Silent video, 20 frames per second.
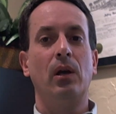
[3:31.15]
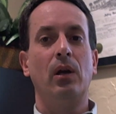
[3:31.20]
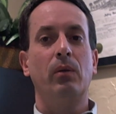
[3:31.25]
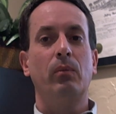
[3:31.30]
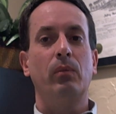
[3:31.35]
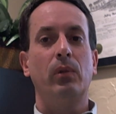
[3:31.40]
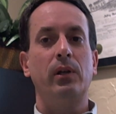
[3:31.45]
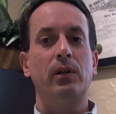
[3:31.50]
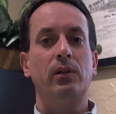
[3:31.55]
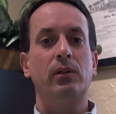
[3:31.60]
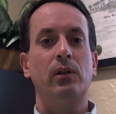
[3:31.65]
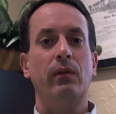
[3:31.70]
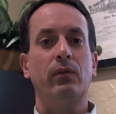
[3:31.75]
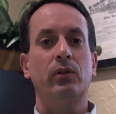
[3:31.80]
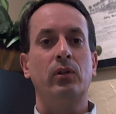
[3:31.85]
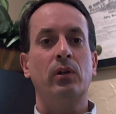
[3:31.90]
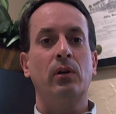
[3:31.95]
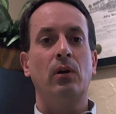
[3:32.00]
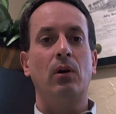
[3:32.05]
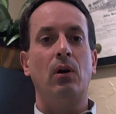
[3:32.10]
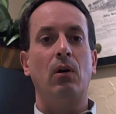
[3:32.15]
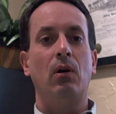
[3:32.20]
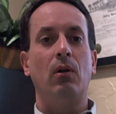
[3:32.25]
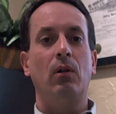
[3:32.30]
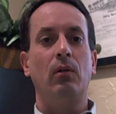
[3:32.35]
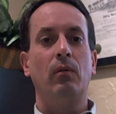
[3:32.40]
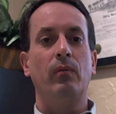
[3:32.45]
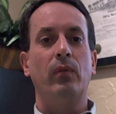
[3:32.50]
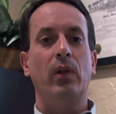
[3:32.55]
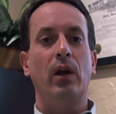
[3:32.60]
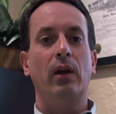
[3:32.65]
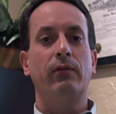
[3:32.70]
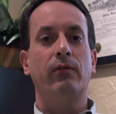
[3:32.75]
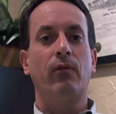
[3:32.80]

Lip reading: please give us a call at